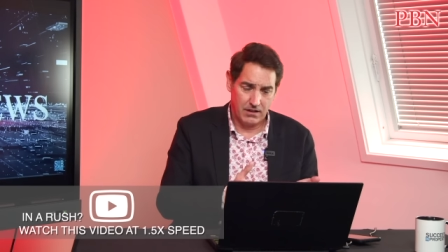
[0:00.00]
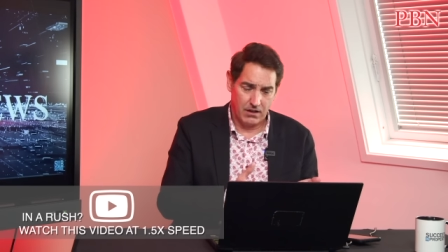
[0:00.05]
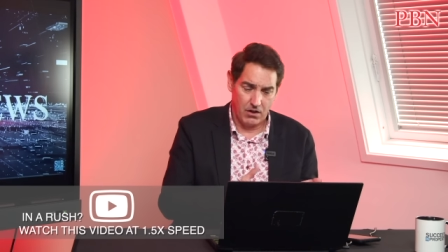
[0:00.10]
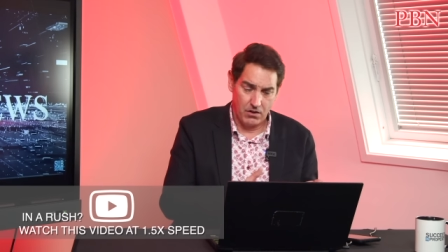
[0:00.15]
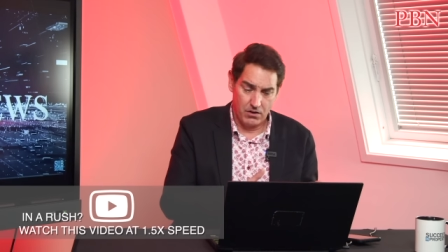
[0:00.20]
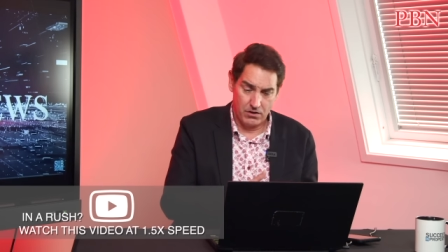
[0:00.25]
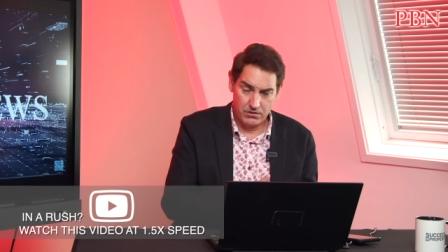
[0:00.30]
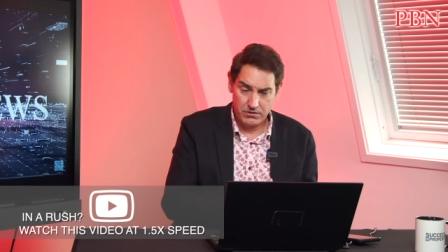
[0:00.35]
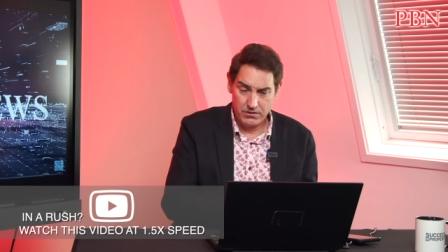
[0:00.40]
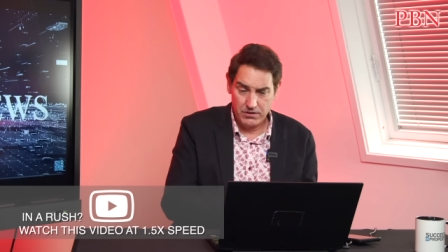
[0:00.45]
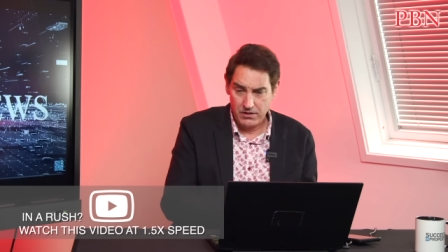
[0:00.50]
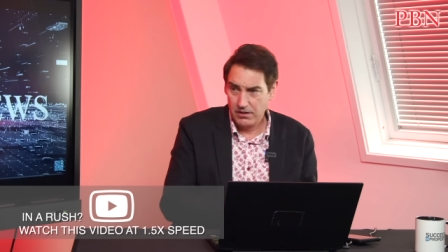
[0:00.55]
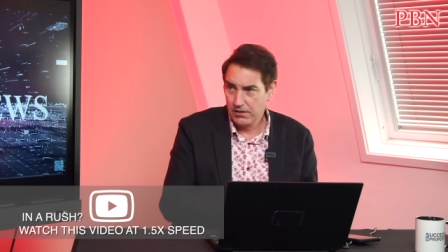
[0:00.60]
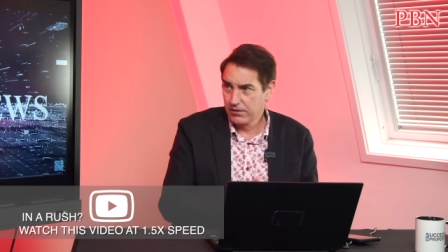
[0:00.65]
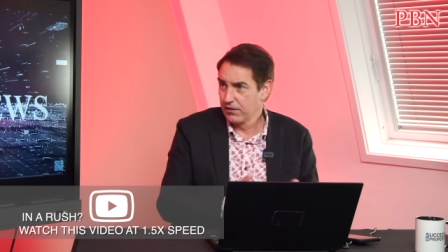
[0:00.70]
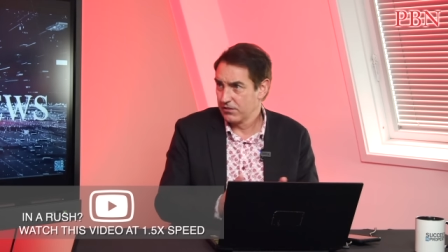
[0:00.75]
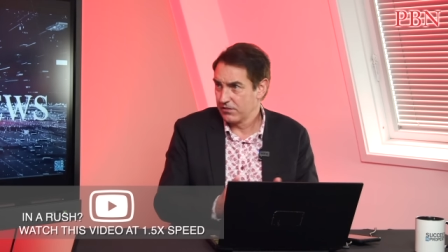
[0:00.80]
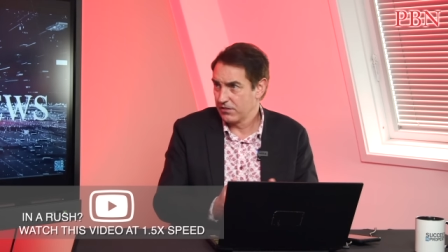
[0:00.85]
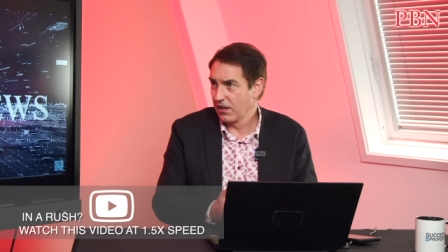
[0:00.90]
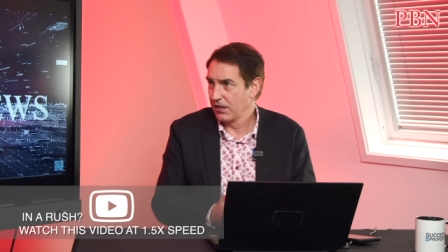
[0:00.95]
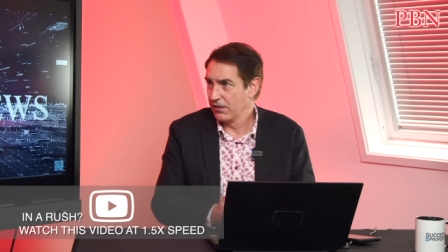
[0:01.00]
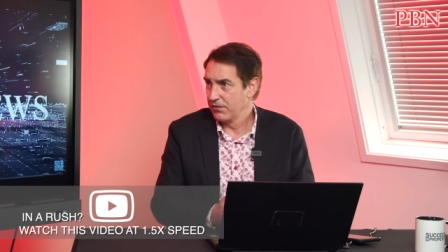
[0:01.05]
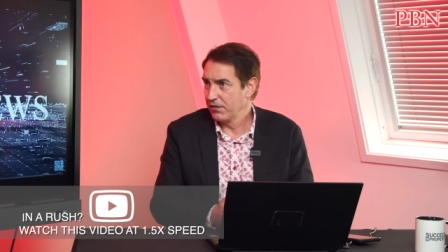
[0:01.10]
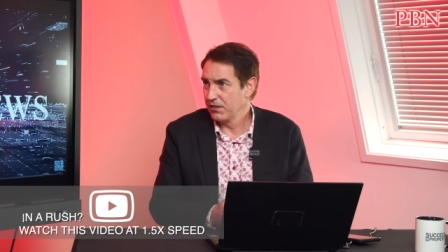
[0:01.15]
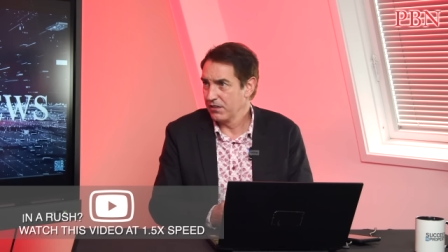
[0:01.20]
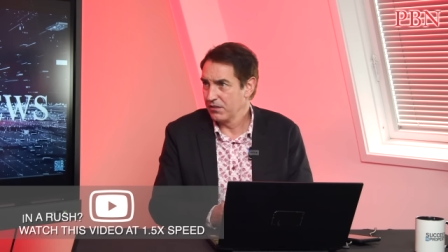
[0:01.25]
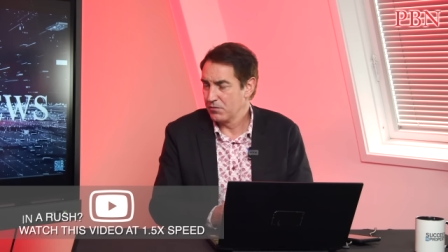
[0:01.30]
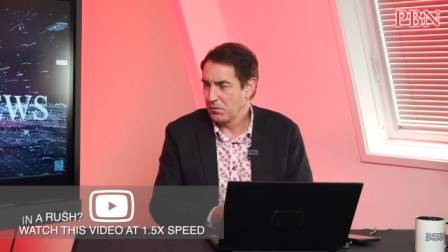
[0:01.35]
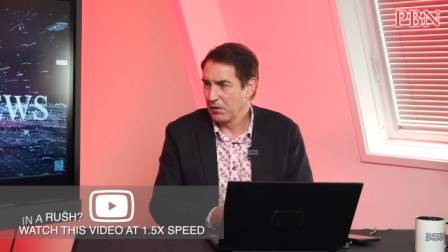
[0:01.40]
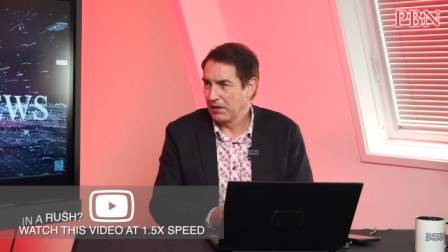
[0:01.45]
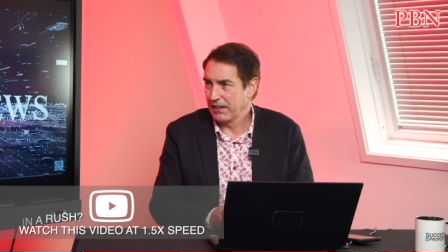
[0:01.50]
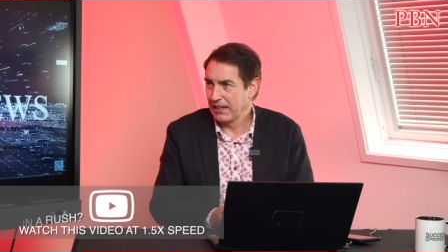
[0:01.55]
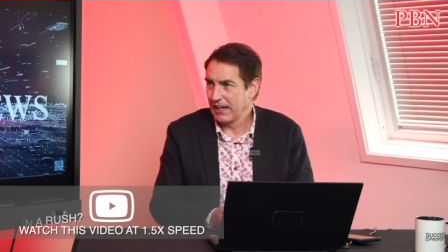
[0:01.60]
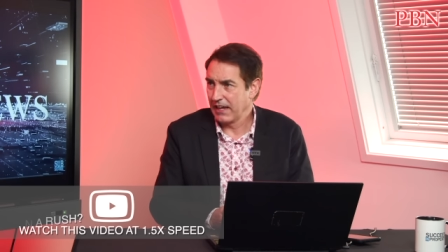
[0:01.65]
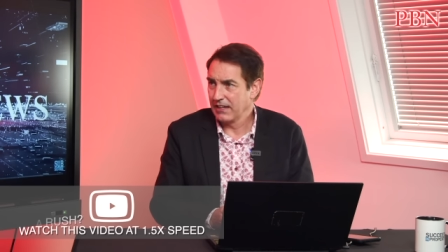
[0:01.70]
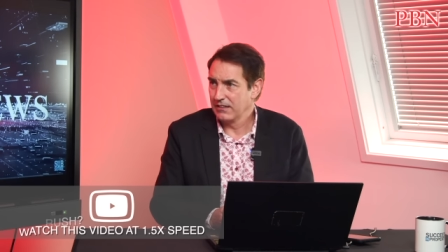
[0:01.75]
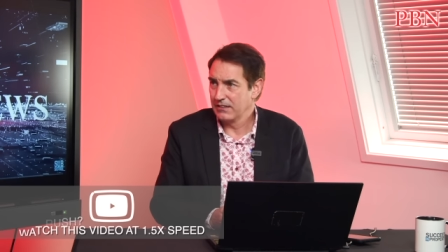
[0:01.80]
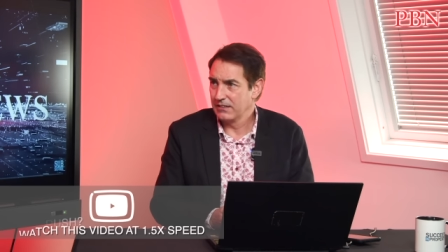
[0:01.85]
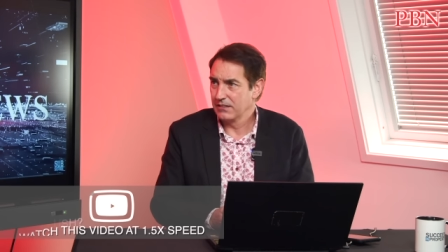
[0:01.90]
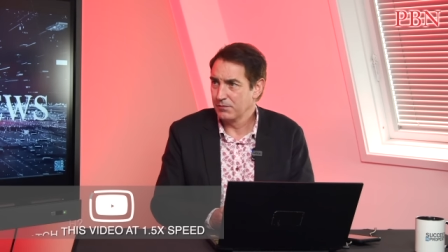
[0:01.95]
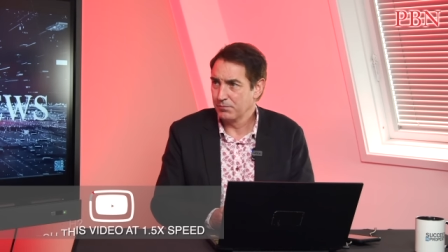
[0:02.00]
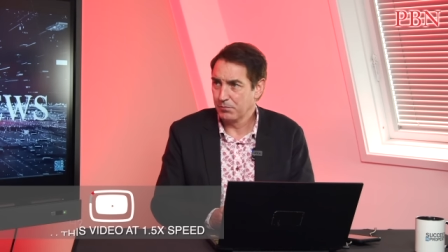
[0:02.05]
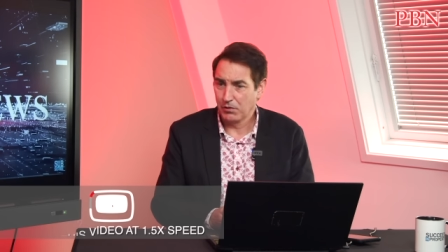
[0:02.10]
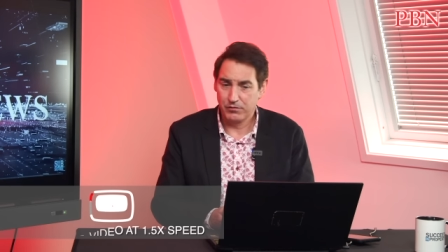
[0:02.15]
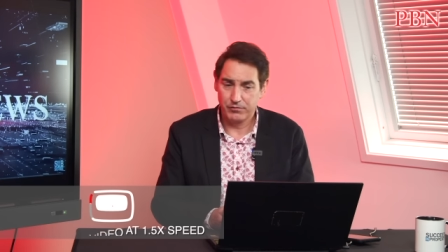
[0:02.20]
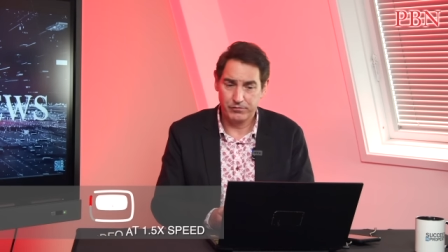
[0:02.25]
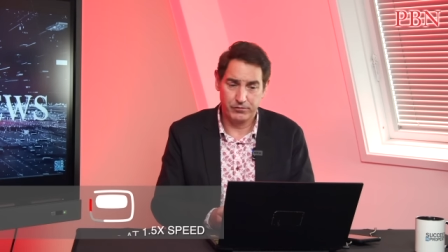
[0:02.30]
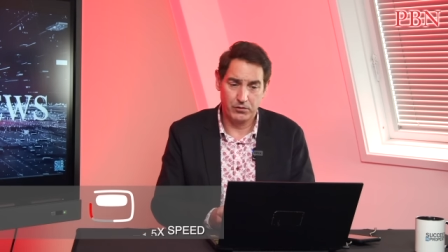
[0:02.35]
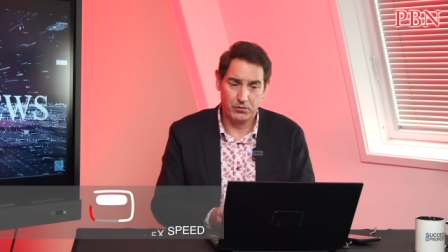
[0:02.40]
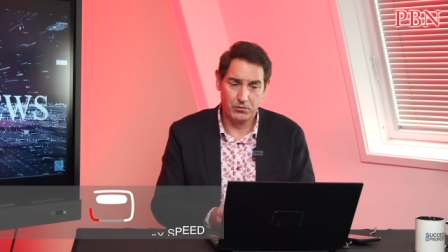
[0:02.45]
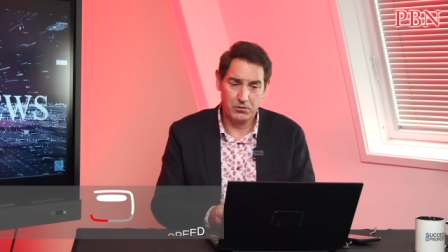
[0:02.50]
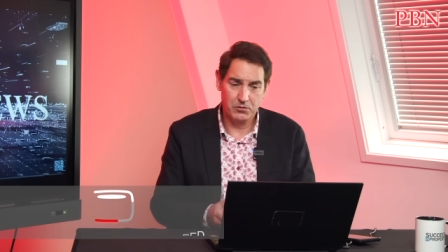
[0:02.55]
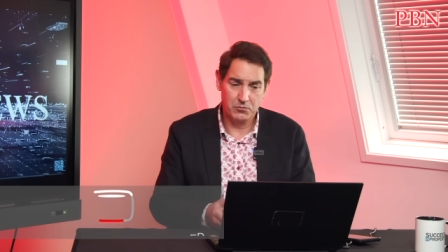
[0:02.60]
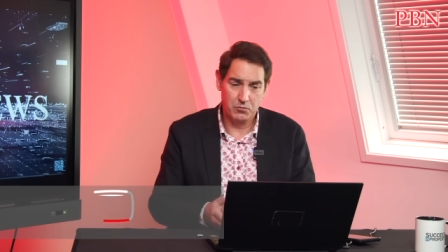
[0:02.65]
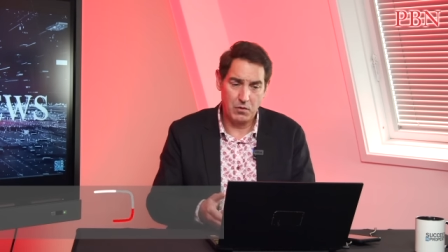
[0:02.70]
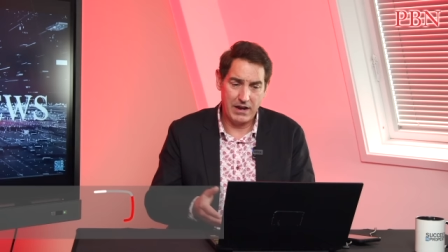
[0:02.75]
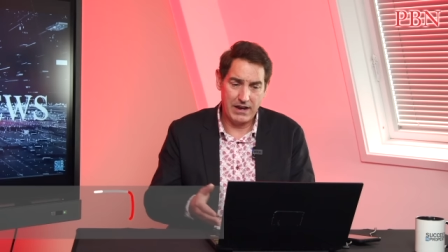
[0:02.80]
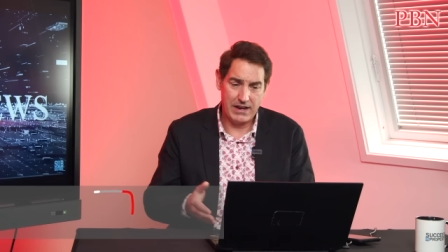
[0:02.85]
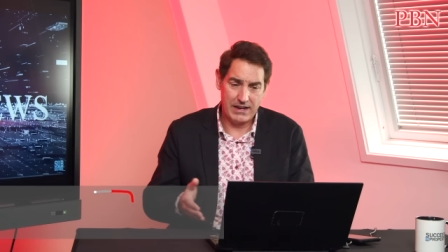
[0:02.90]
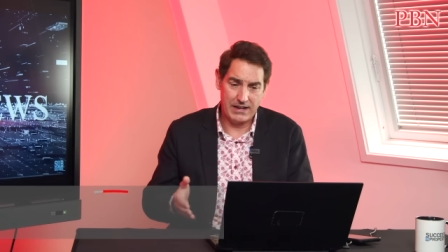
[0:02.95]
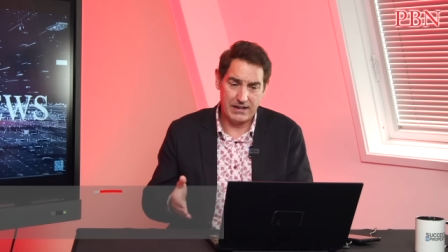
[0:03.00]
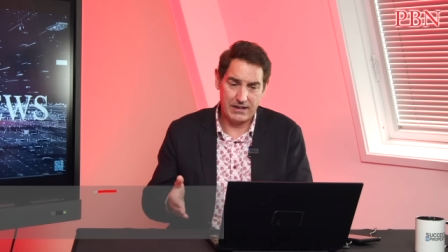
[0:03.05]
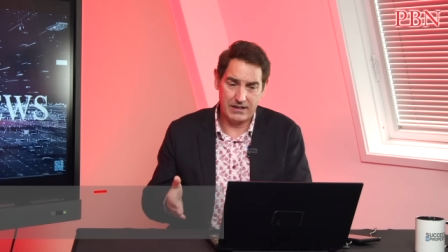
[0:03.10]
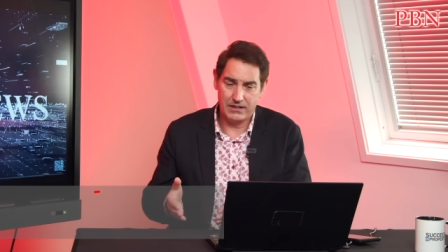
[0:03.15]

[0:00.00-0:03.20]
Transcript: On the other side of it, there's been cases put forward where